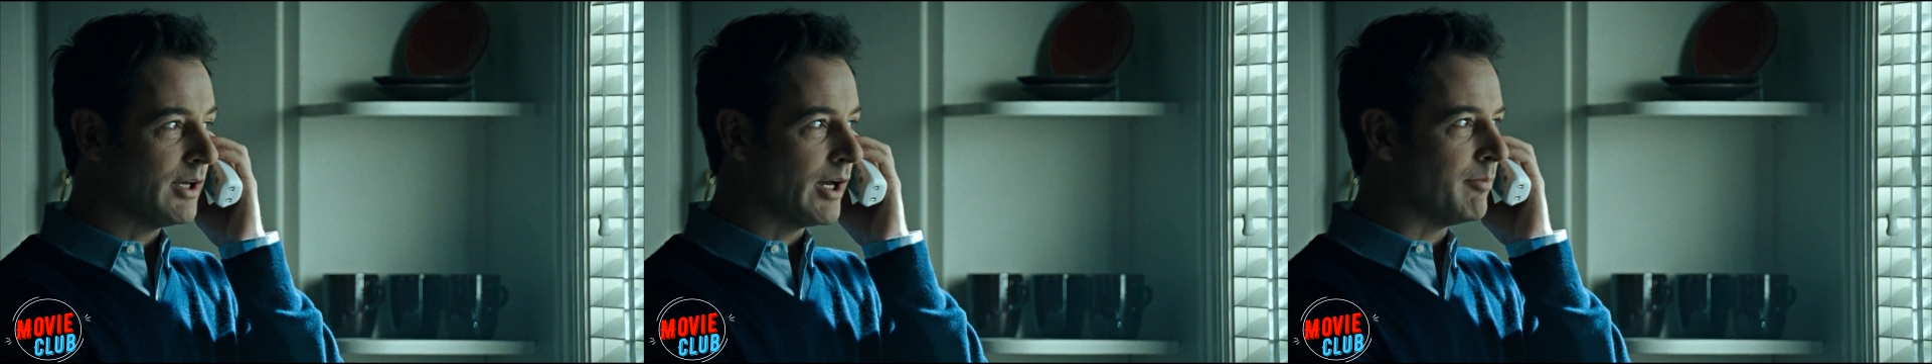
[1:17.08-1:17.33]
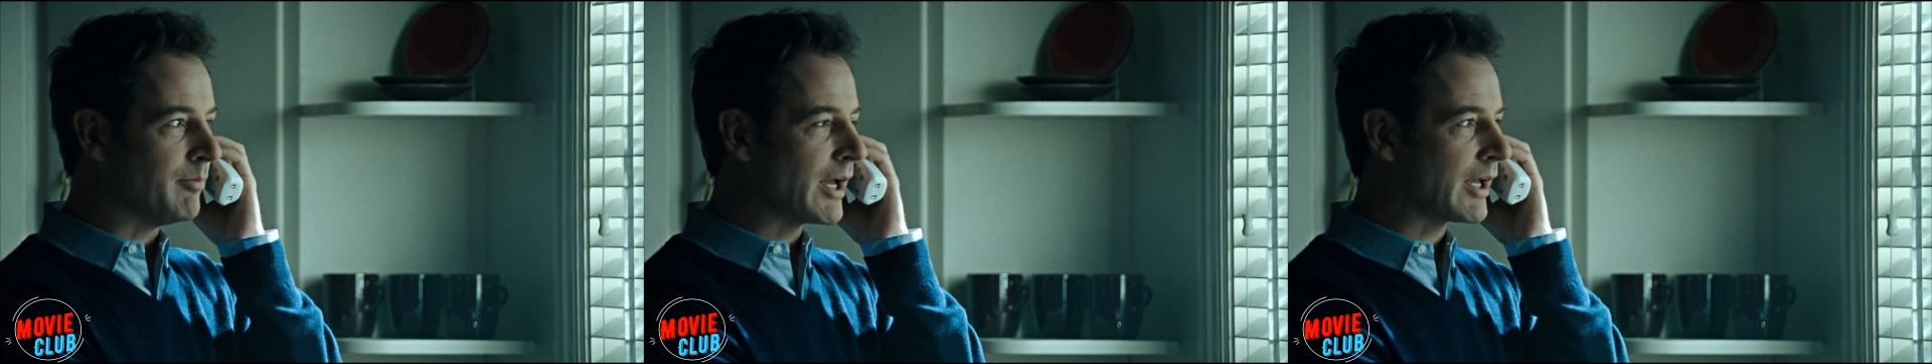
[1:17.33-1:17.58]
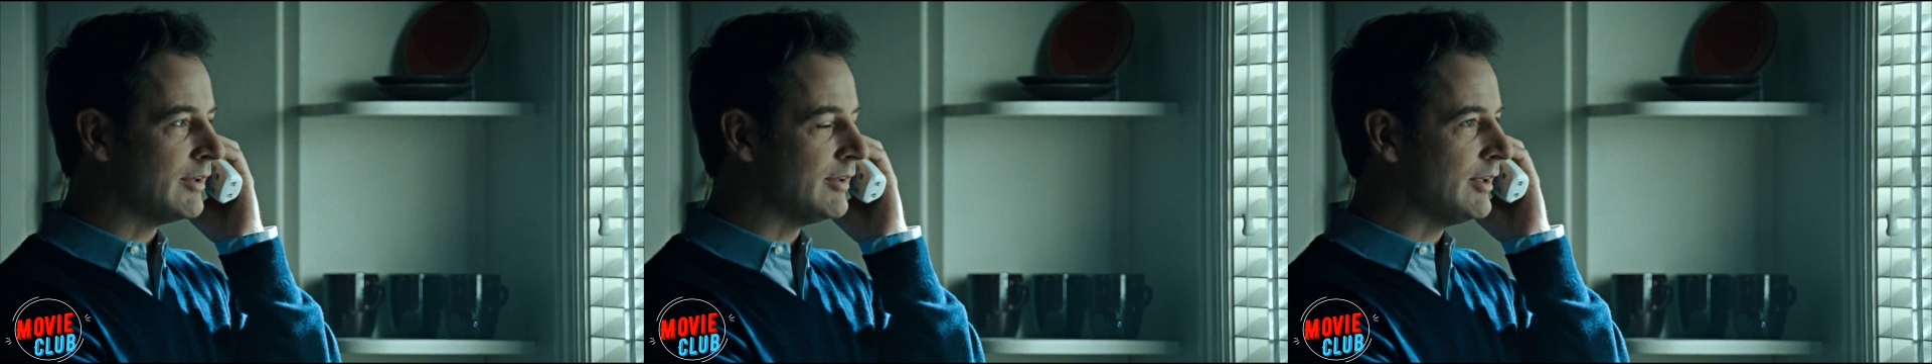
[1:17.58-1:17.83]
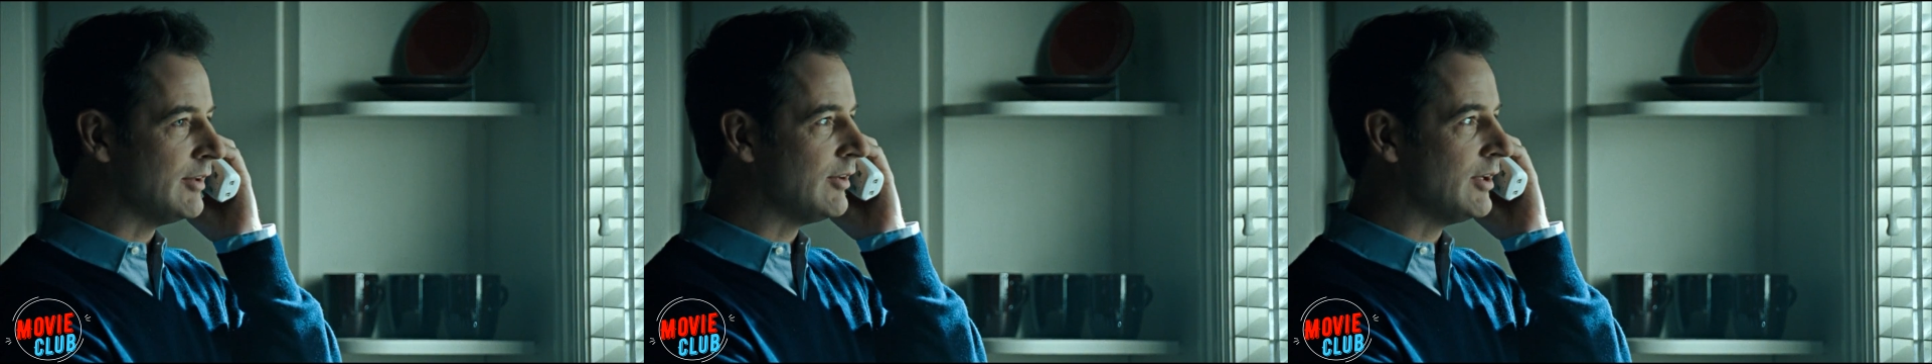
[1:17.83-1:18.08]
The man
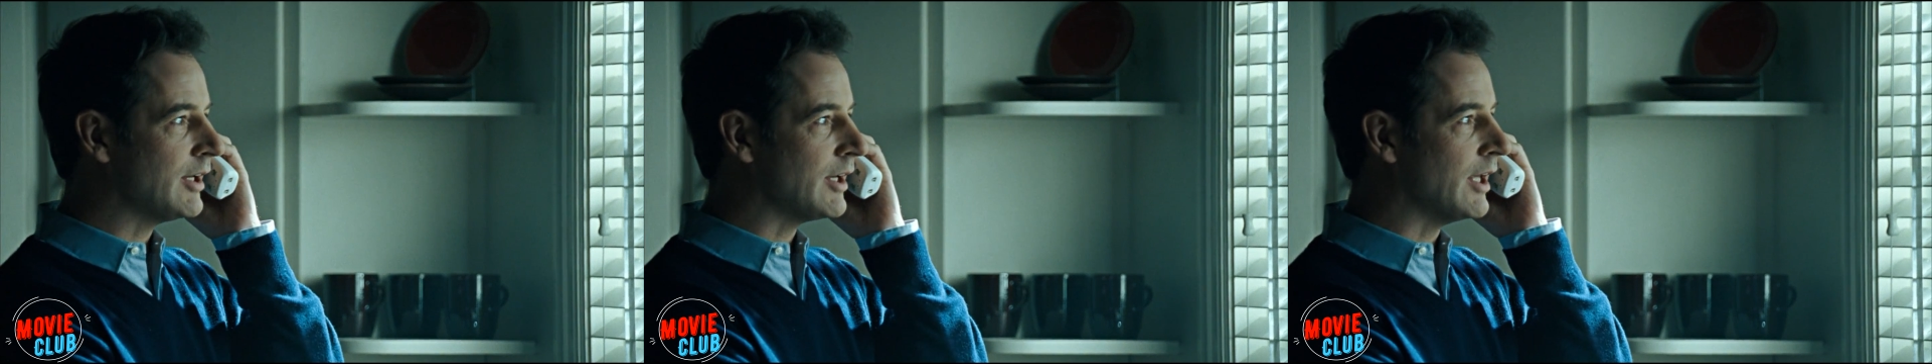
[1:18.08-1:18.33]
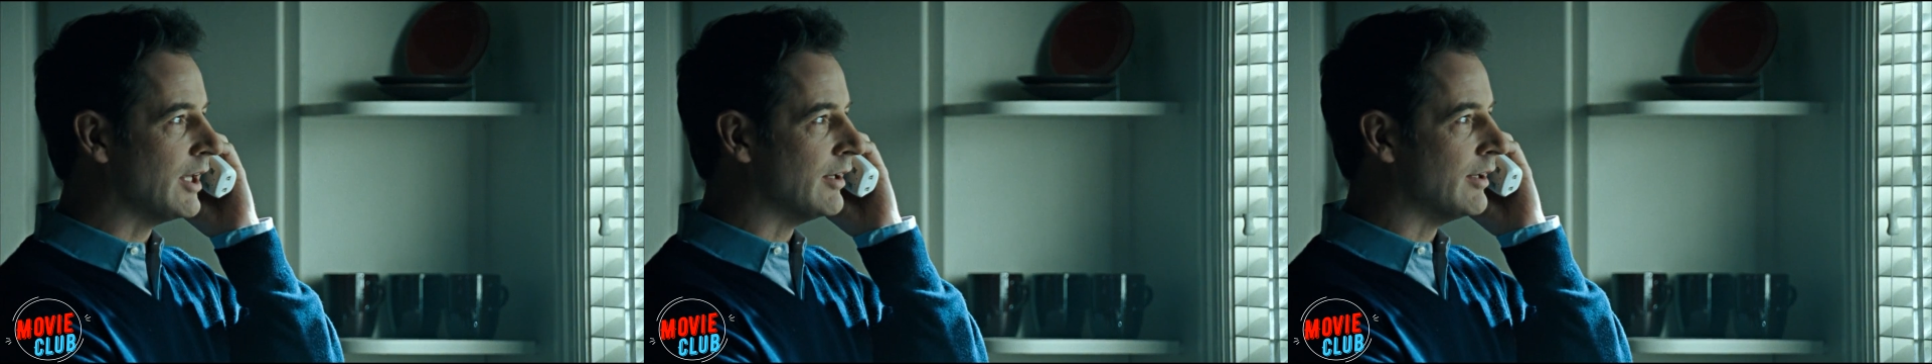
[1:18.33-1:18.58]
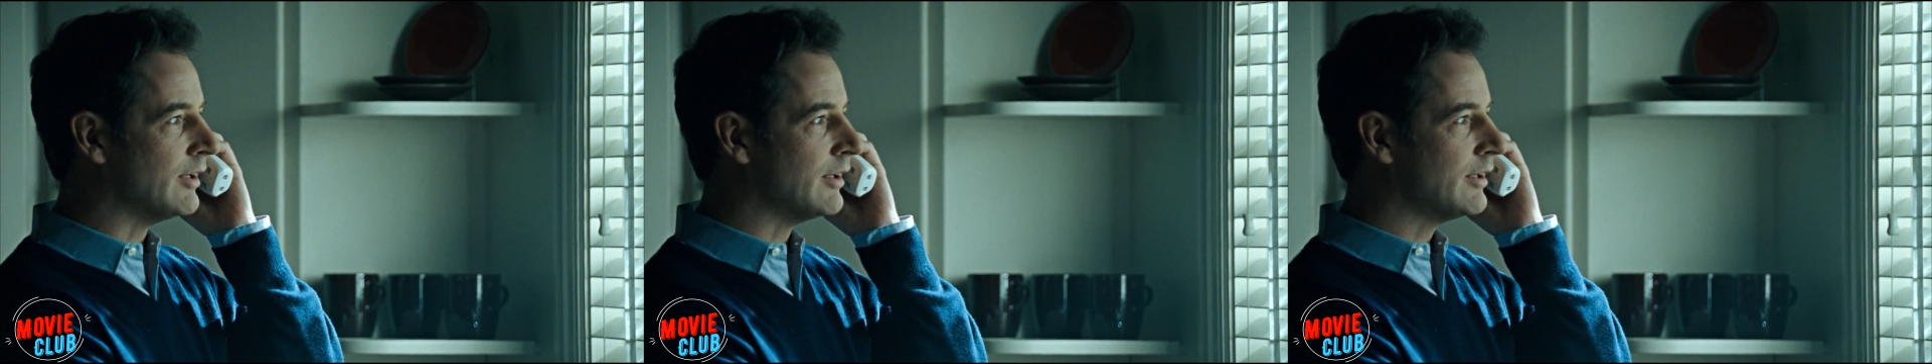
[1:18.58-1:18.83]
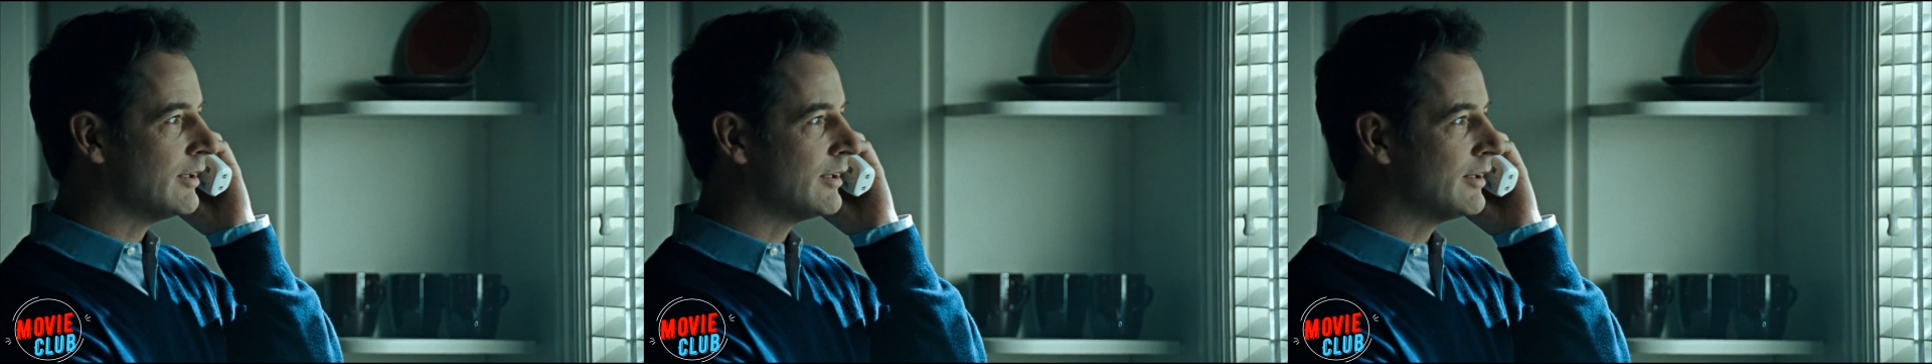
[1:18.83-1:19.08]
looks normal after his
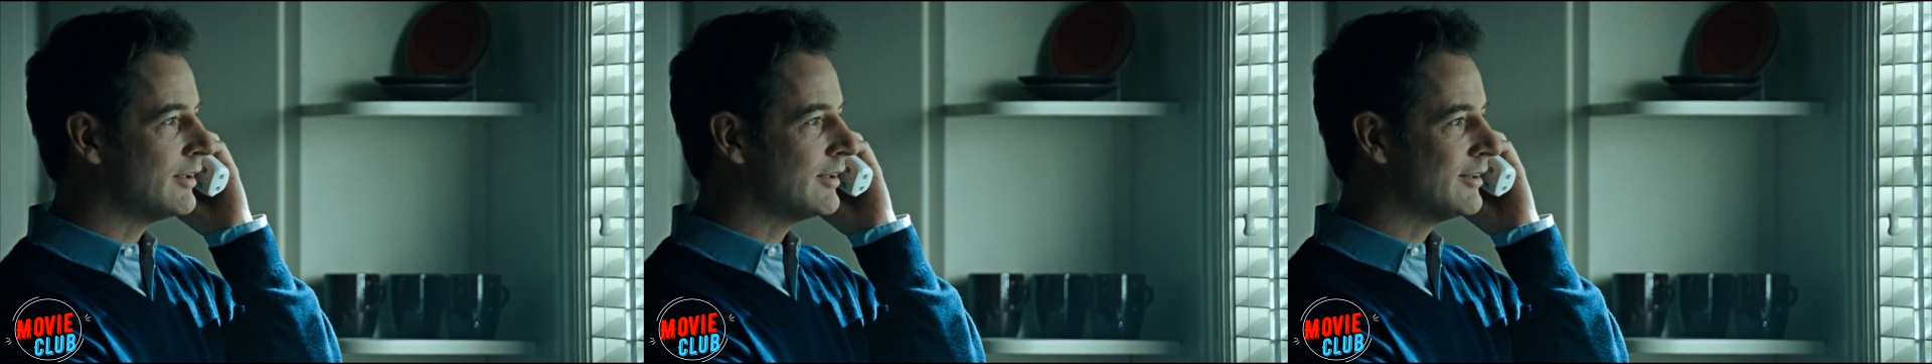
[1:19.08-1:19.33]
nap.